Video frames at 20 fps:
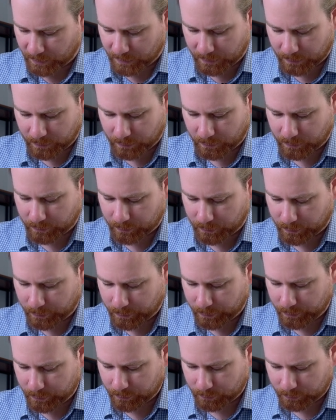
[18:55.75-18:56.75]
This is not
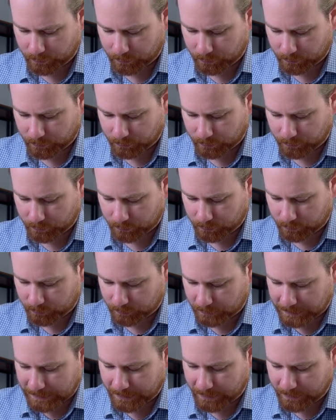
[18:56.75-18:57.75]
true.
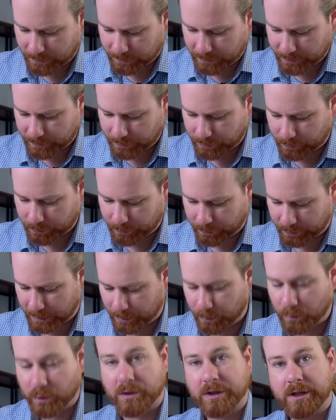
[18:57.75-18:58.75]
And this is true. You
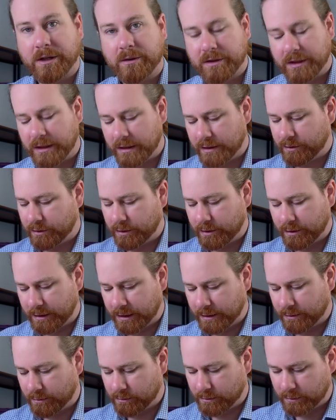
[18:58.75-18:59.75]
get more shells here as you go
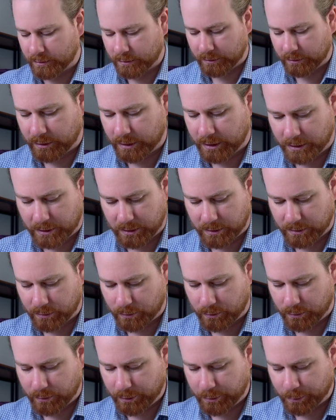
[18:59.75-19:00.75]
down that
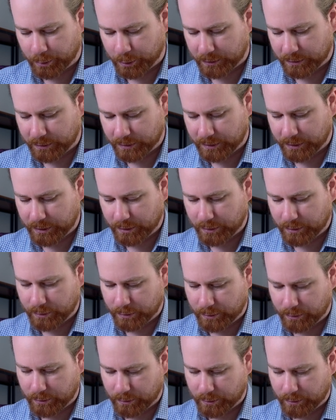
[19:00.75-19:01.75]
group.
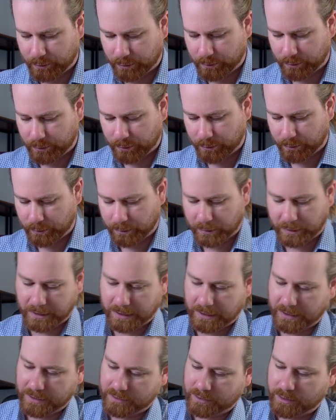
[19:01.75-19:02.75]
So
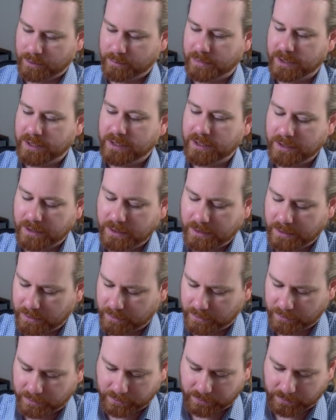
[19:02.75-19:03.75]
it has to
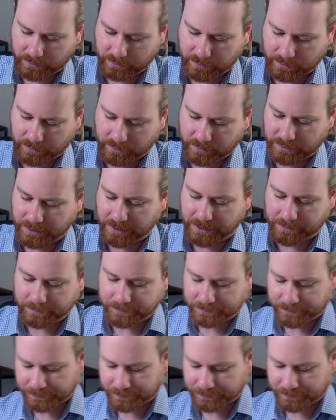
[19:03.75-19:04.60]
be C.